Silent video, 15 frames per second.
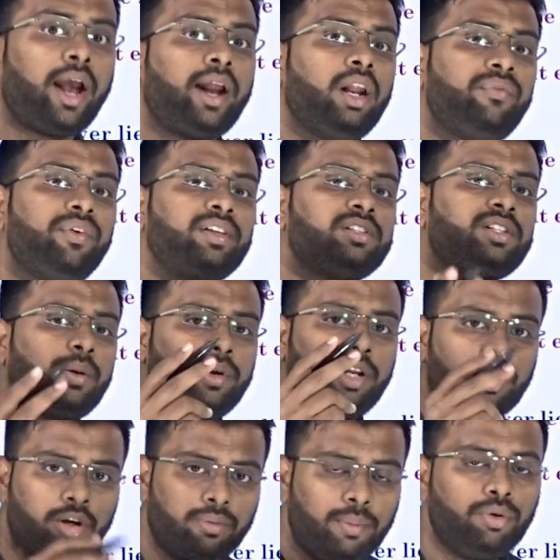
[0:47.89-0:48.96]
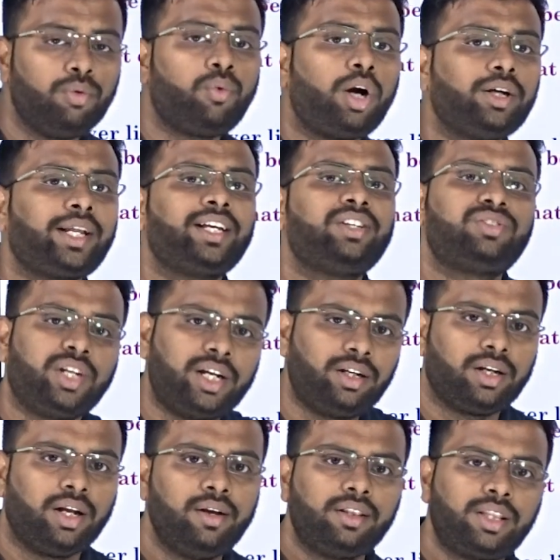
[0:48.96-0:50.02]
and if it is in stable equilibrium, to what
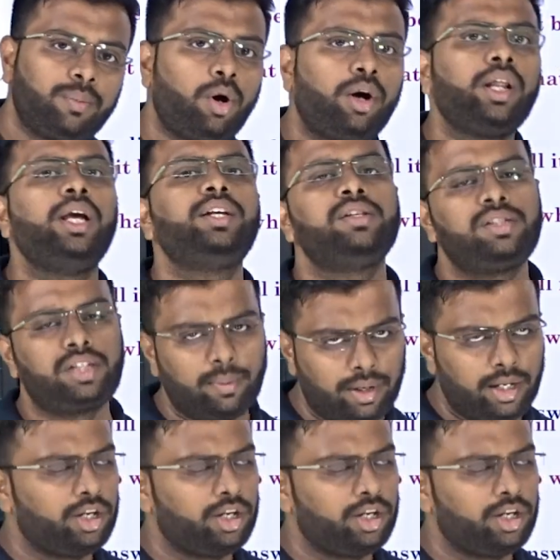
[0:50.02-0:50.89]
extent the body is in stable